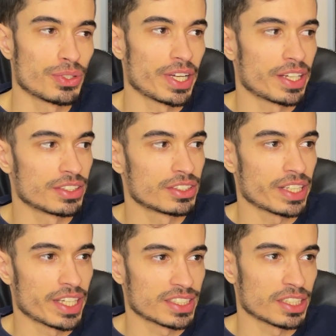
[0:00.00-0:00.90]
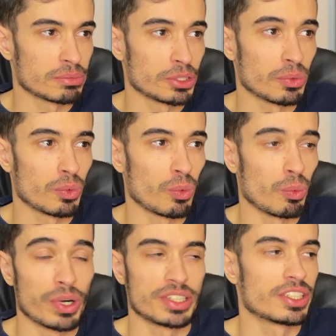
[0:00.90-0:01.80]
and asking me
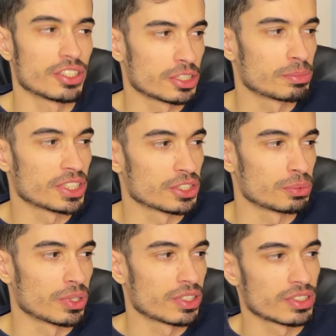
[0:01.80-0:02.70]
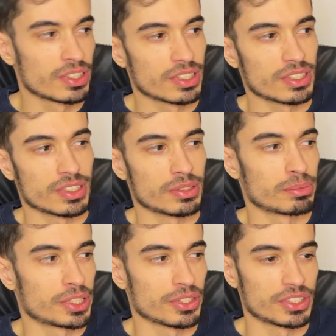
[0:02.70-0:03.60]
where the other speakers were,
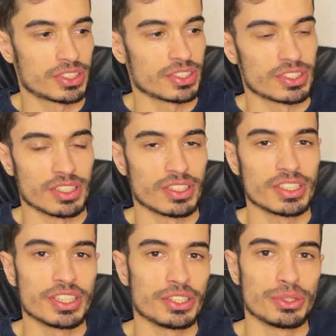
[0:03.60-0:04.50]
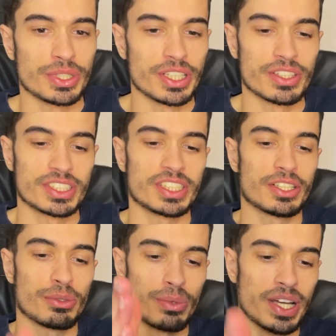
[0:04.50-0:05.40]
because suddenly you hear a
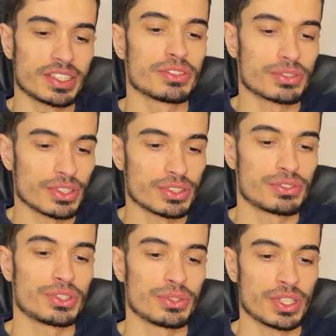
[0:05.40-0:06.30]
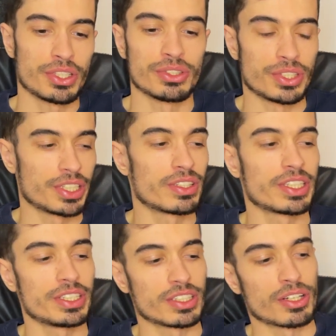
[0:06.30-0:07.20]
singer right in front of you, you hear a
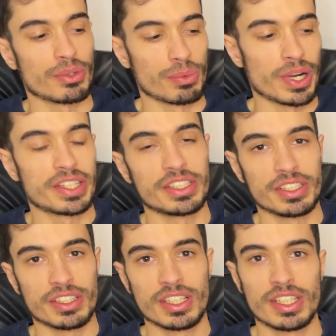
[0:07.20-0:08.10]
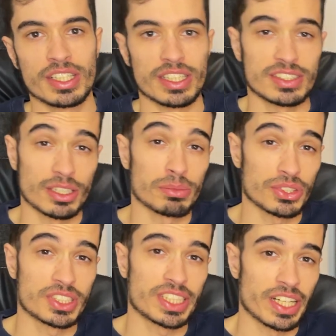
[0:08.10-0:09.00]
guitar right here. It's
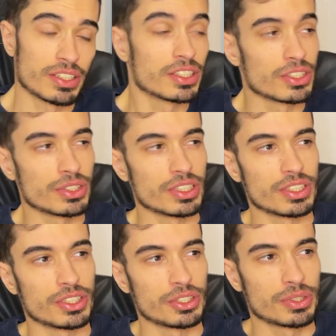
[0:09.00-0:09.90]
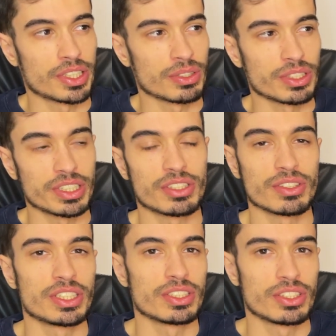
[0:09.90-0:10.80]
almost scary. You can
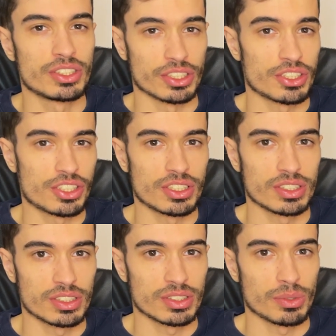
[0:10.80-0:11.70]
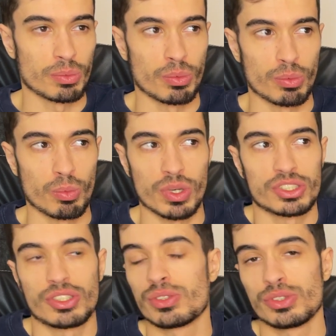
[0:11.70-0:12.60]
literally touch
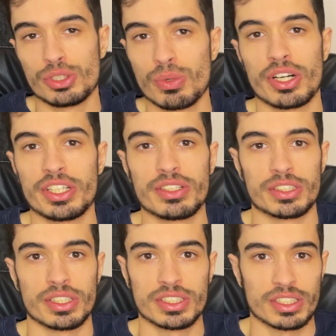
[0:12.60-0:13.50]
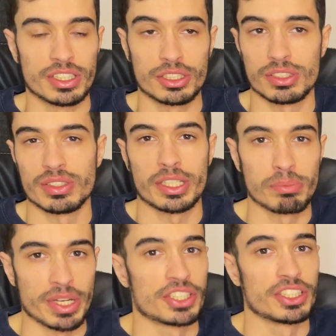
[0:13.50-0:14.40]
what you are hearing. It's like
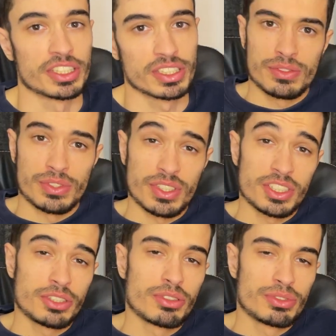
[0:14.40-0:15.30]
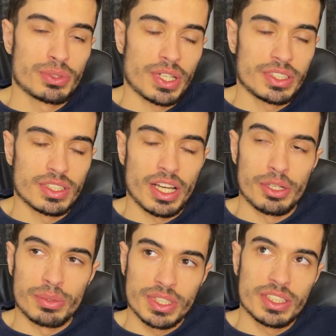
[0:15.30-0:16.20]
magic. For this review I
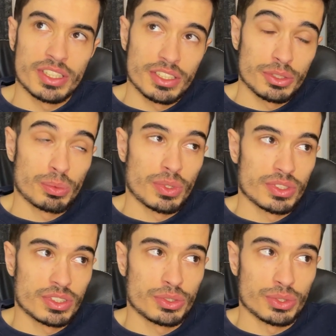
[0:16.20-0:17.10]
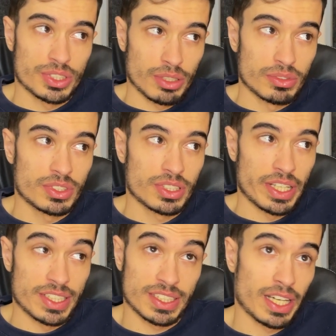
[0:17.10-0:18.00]
really didn't want to sound
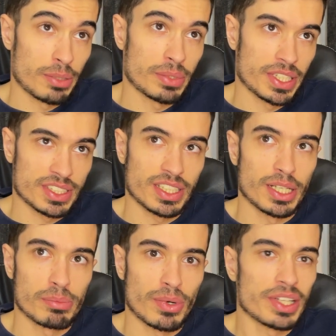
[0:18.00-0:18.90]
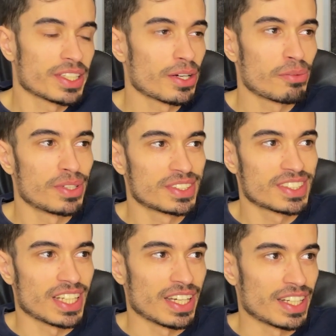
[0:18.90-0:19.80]
as hyped as I am right now,
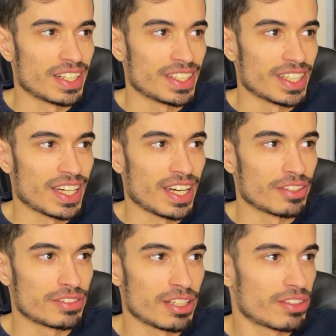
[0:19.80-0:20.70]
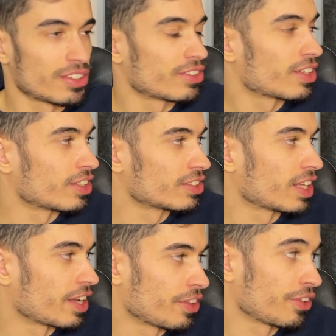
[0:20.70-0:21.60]
but I've never heard
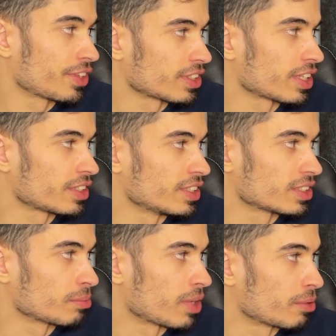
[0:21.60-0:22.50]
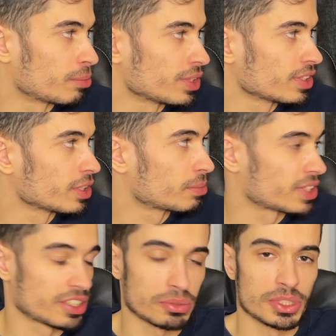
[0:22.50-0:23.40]
anything like this. I'm really
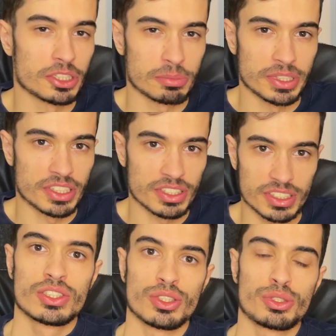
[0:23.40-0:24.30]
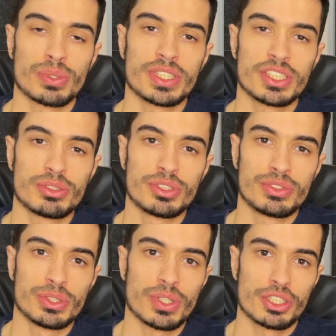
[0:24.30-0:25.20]
obsessed with these speakers. So to end this
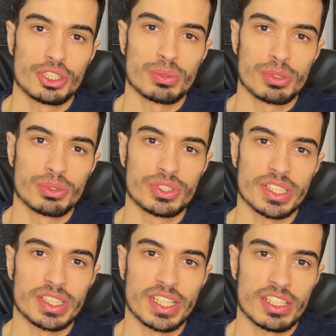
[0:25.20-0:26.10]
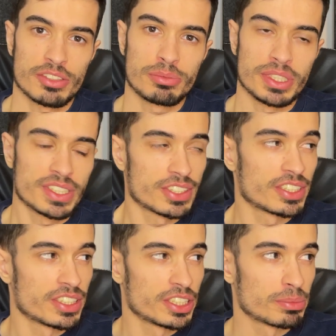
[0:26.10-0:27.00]
review, I just want to say that I've been
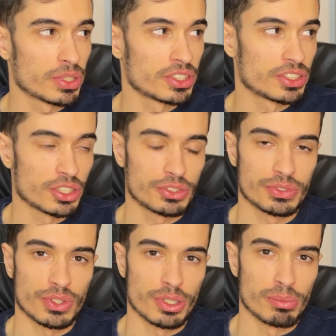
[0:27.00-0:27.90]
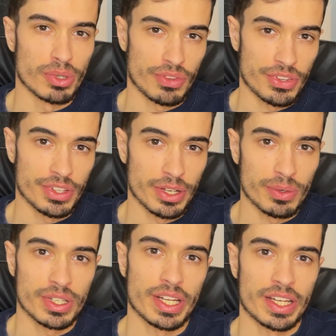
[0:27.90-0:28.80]
testing these monitors for a month
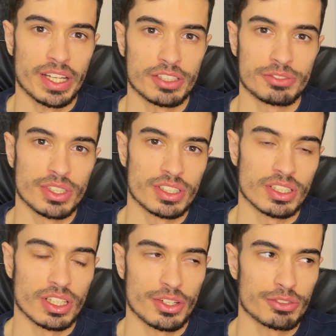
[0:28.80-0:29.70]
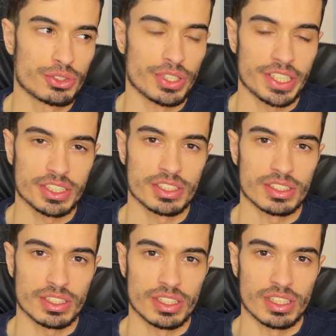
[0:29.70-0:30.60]
now, and I've done a lot of tracks
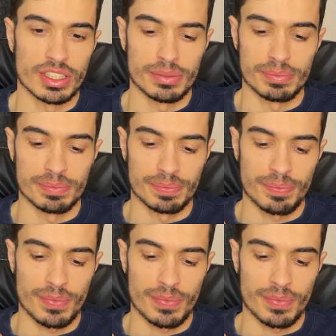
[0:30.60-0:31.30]
and